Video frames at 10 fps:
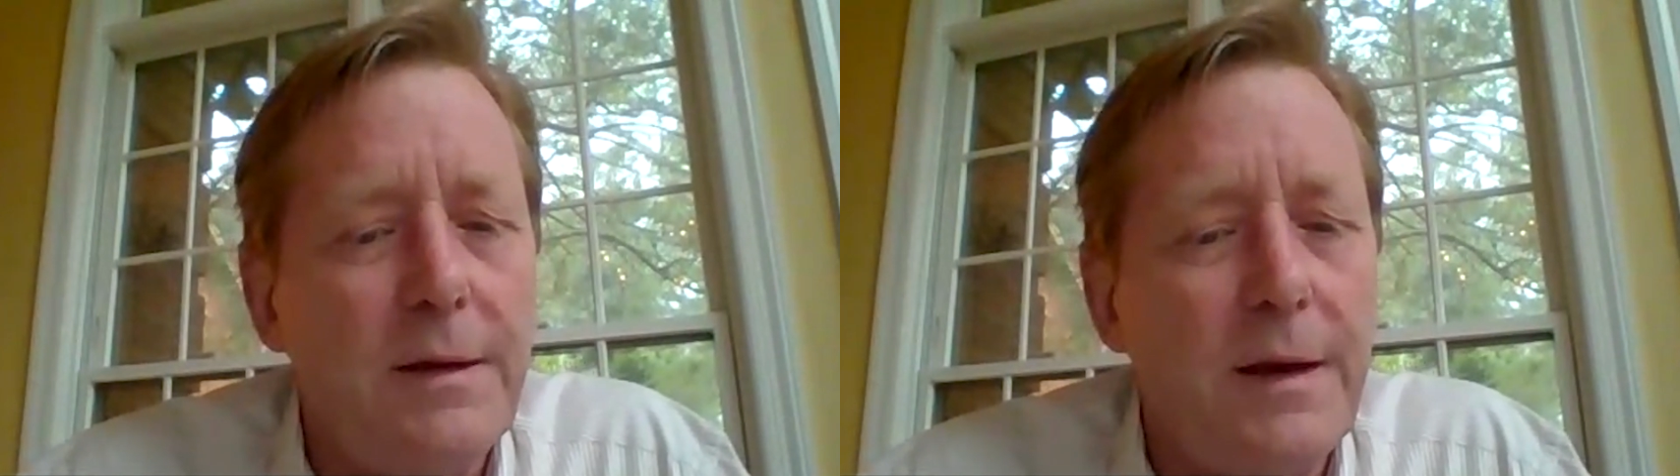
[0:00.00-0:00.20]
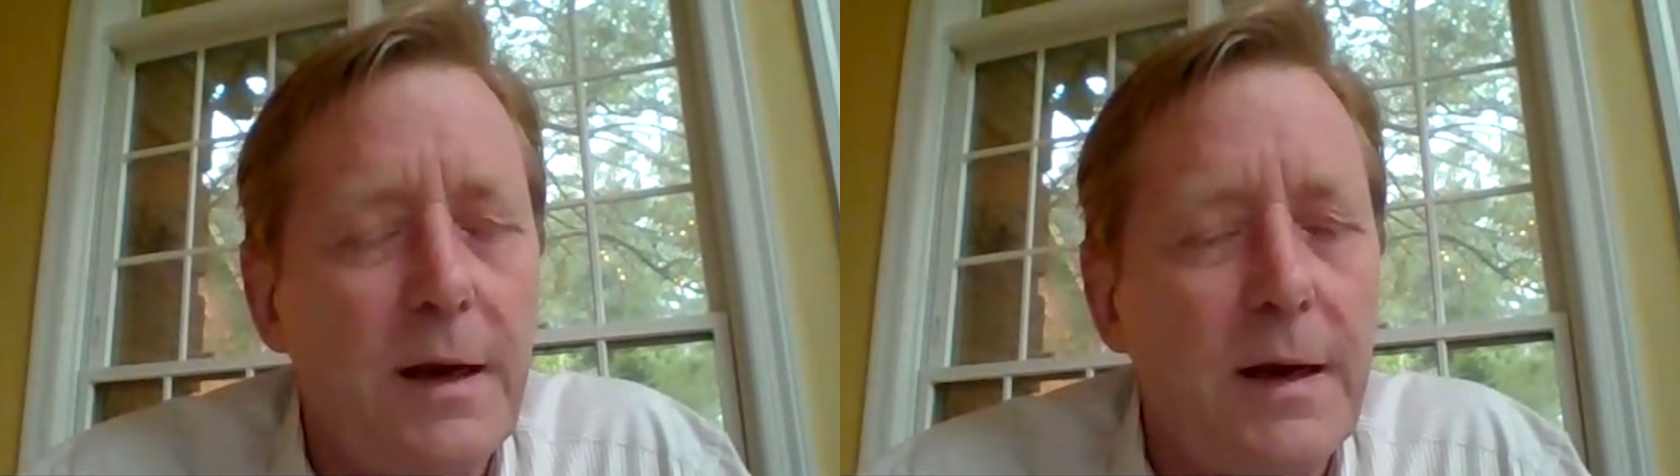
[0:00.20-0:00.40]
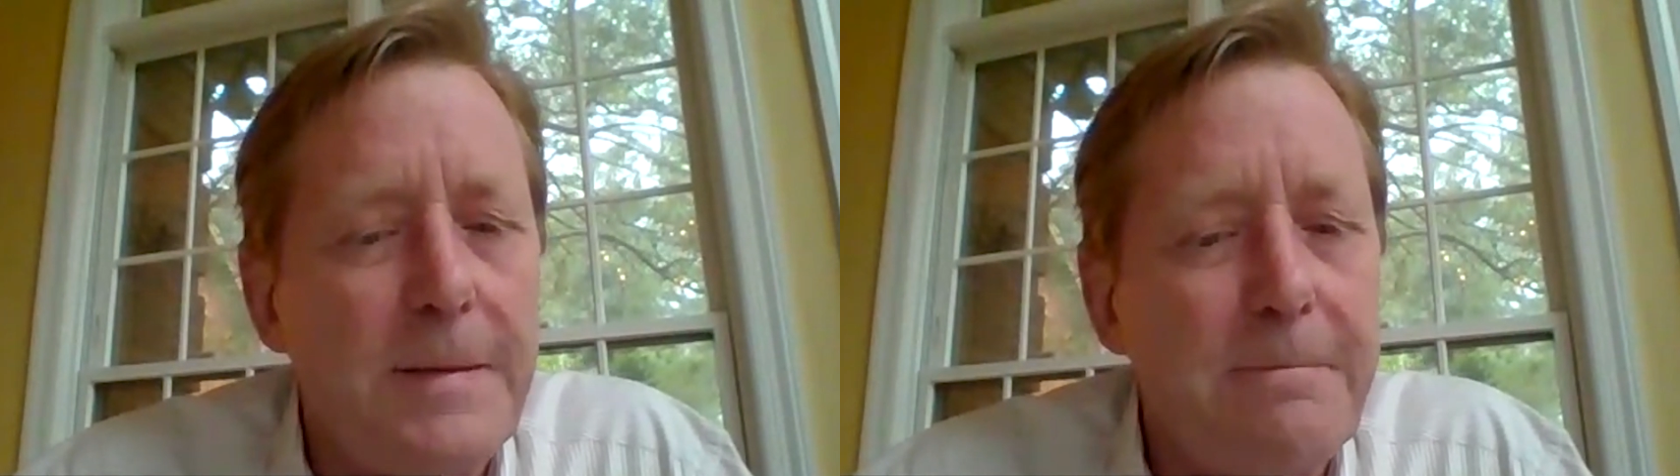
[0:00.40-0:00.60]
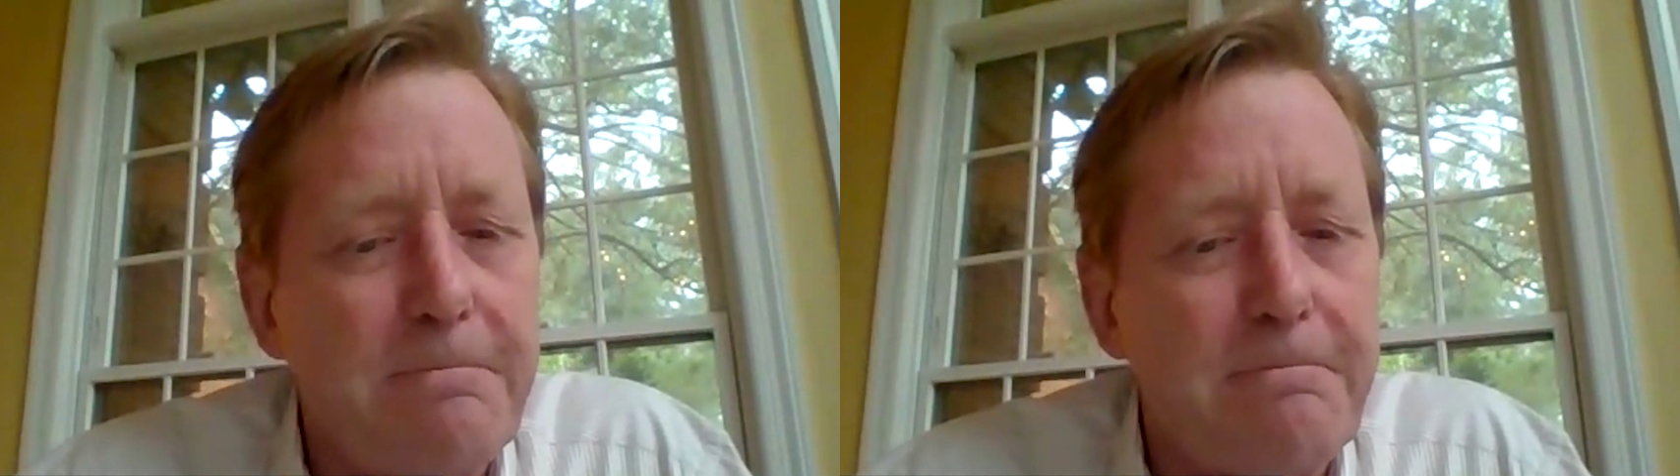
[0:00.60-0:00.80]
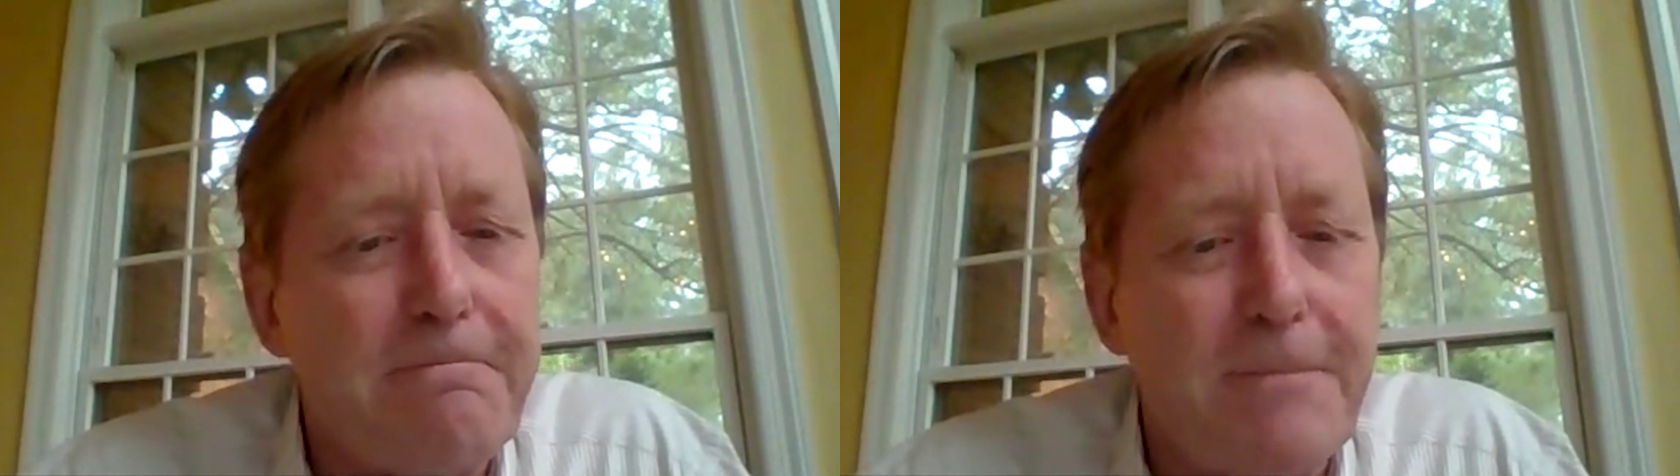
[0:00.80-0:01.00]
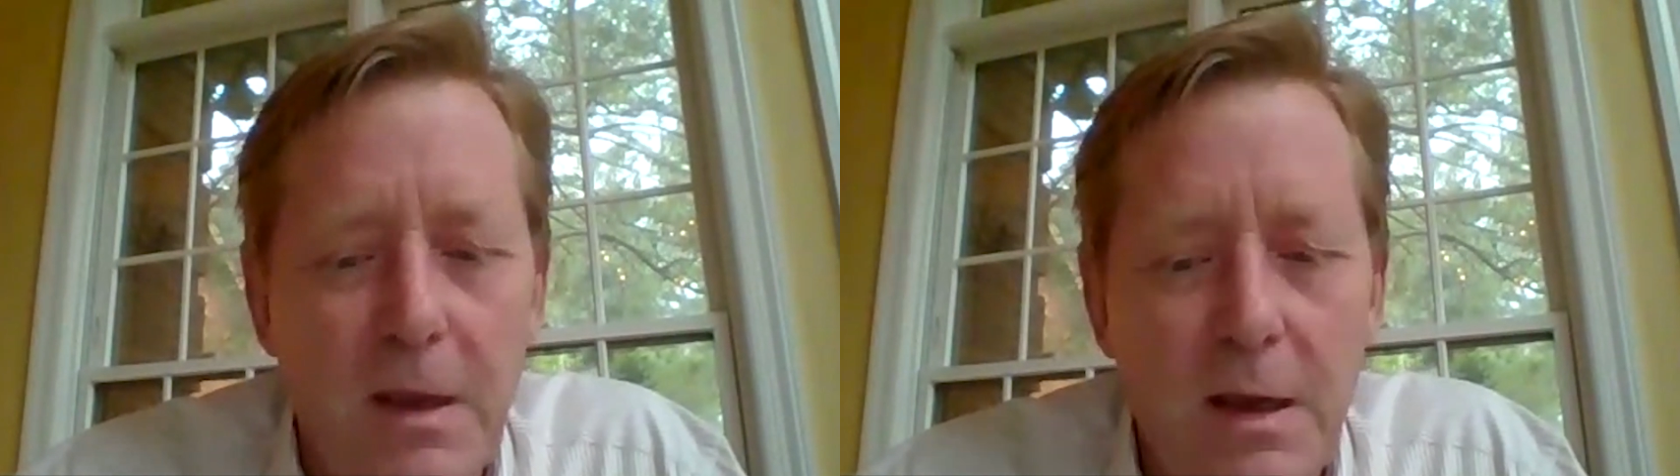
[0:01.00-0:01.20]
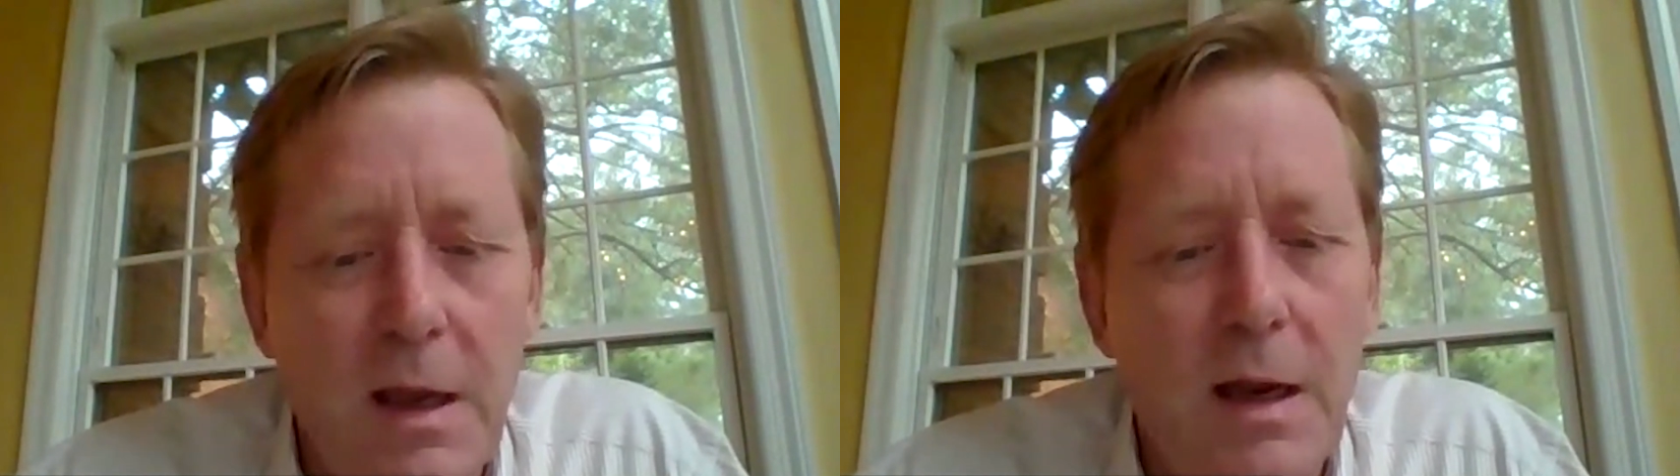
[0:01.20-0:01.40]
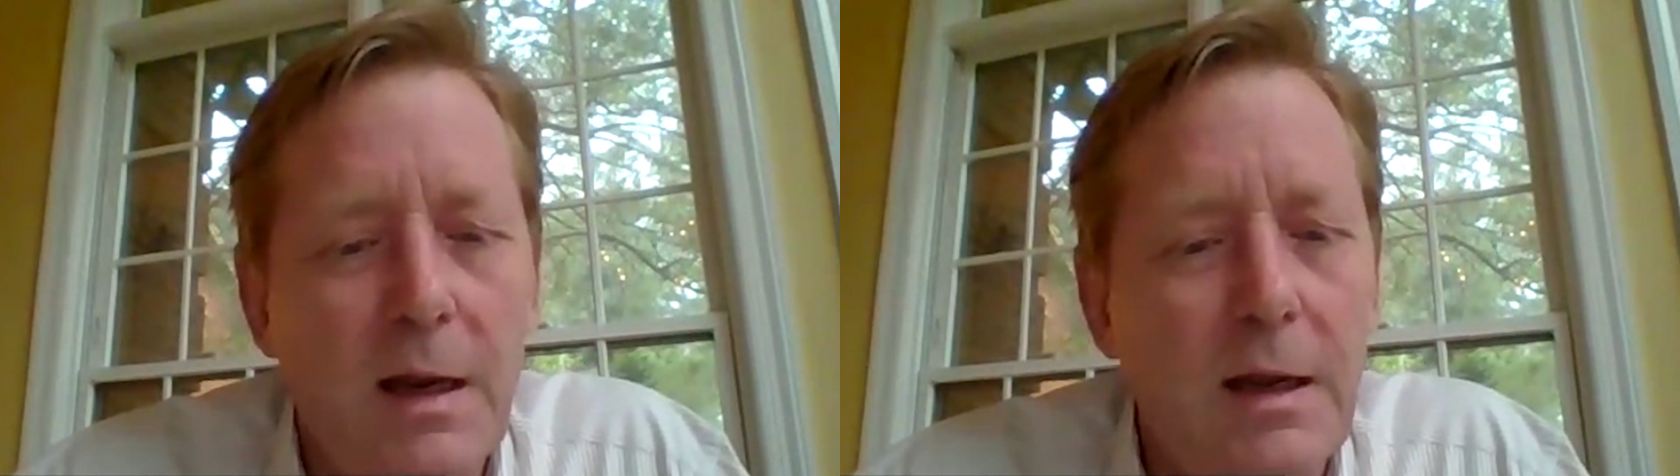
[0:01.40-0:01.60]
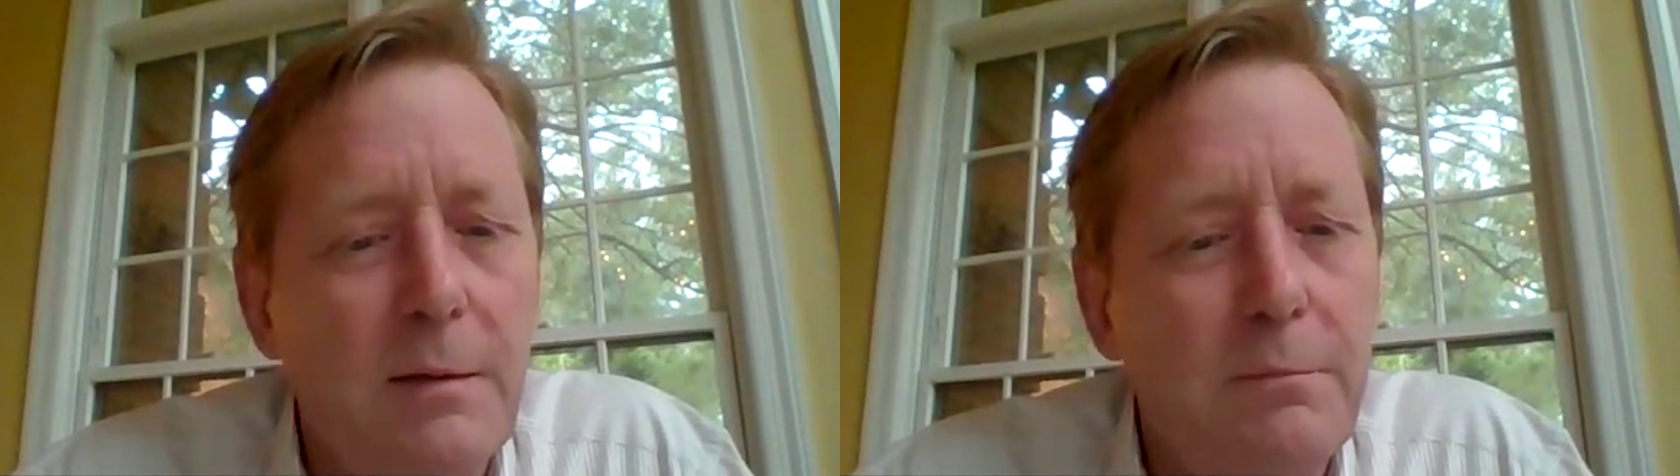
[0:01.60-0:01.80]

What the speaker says: and